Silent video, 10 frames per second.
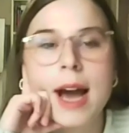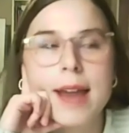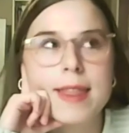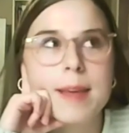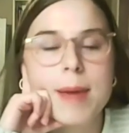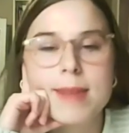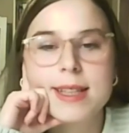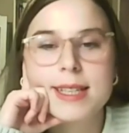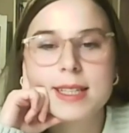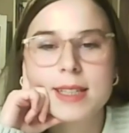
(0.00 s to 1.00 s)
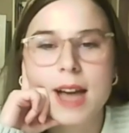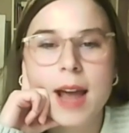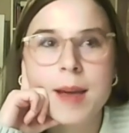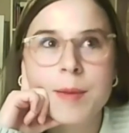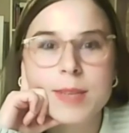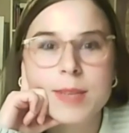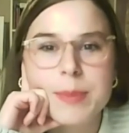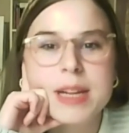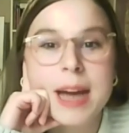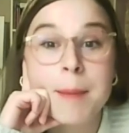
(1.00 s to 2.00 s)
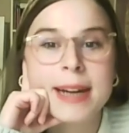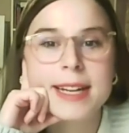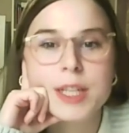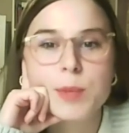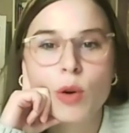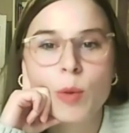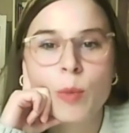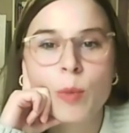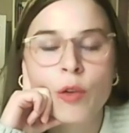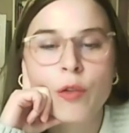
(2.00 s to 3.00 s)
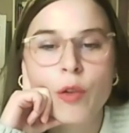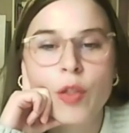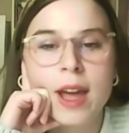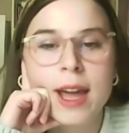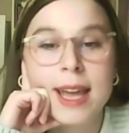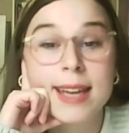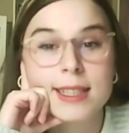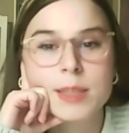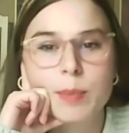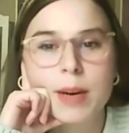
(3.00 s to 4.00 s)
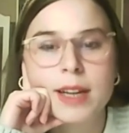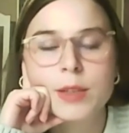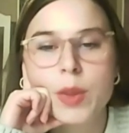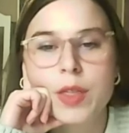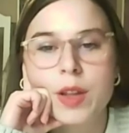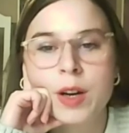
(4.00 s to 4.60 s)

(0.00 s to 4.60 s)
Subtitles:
I think maybe this is something I might explore more for the English part with